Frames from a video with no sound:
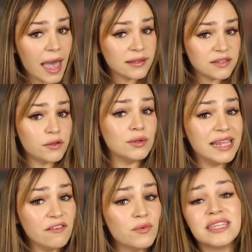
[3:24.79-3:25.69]
And if you
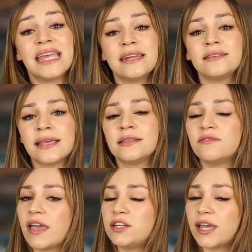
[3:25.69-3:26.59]
live with an
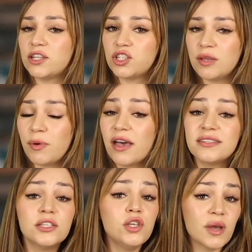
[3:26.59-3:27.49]
inattentive ADHD
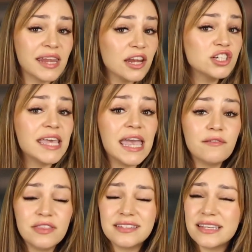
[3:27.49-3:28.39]
person, you can actually hear
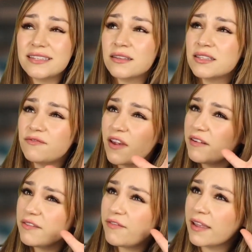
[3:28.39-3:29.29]
in the distance
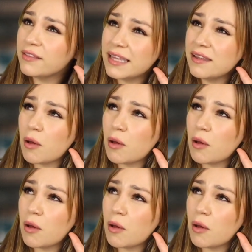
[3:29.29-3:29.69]
very faintly,